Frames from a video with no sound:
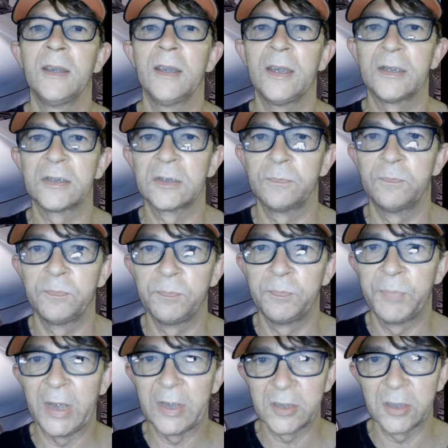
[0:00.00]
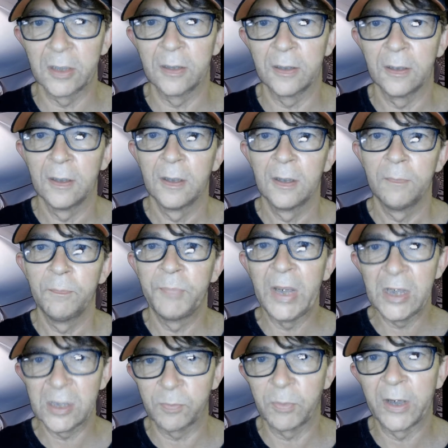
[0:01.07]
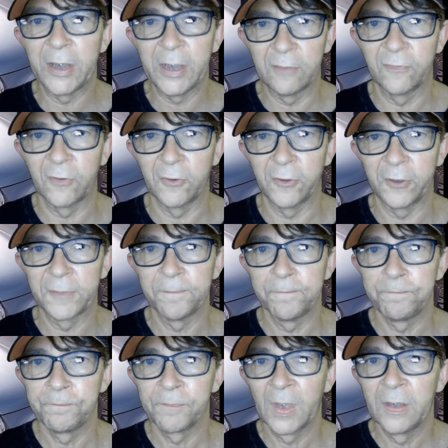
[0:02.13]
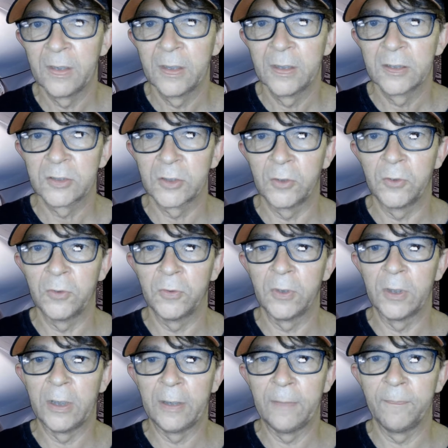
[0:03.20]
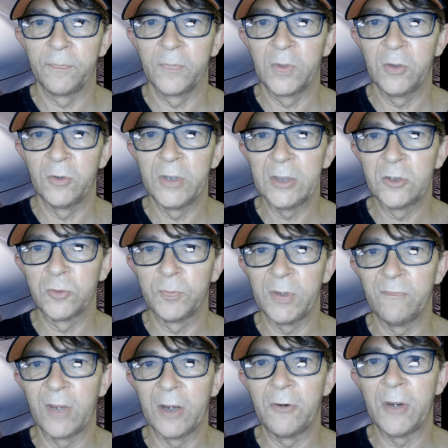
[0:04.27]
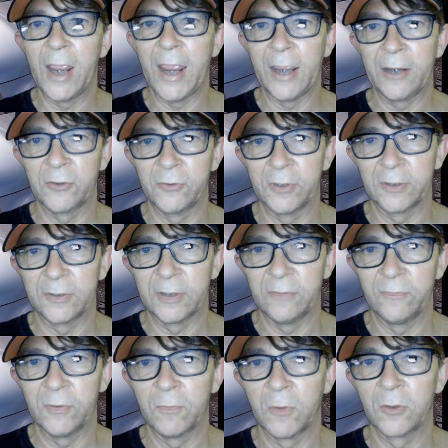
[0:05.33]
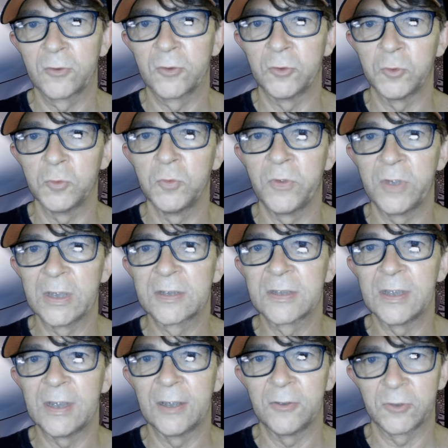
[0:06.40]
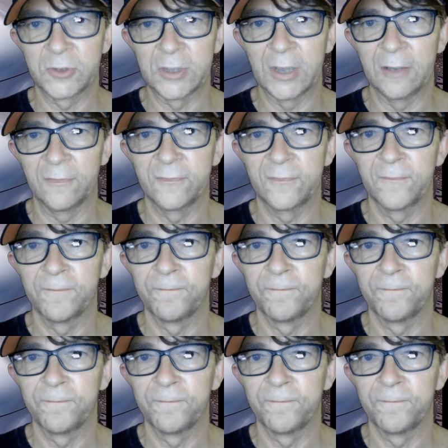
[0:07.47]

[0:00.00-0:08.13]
special base plate for it. So you need to be very accurate if you want to do this here yourself